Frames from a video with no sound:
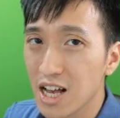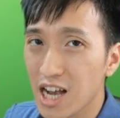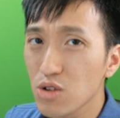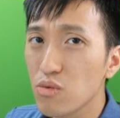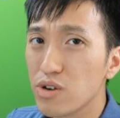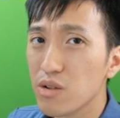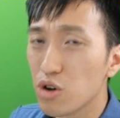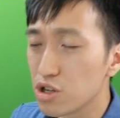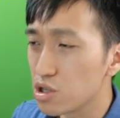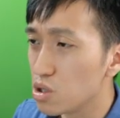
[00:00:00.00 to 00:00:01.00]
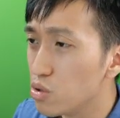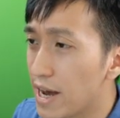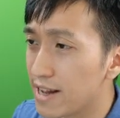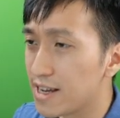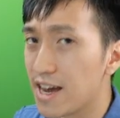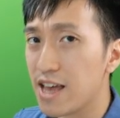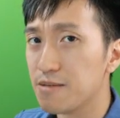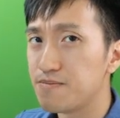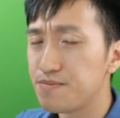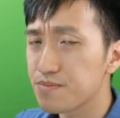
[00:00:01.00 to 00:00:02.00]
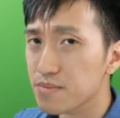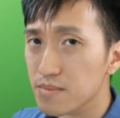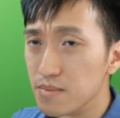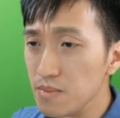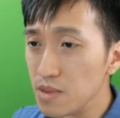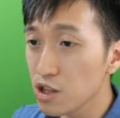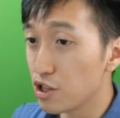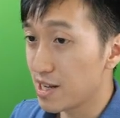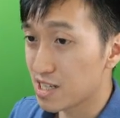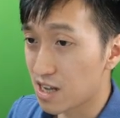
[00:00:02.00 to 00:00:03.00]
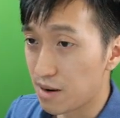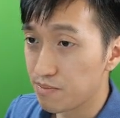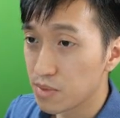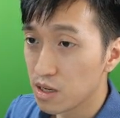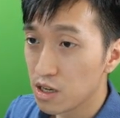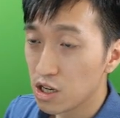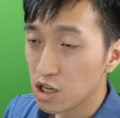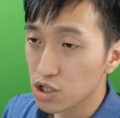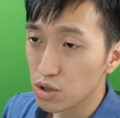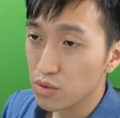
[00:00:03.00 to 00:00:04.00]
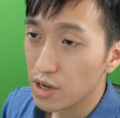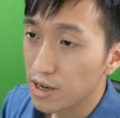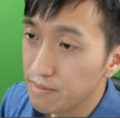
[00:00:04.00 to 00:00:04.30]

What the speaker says: I don't really want to do that again the next time. So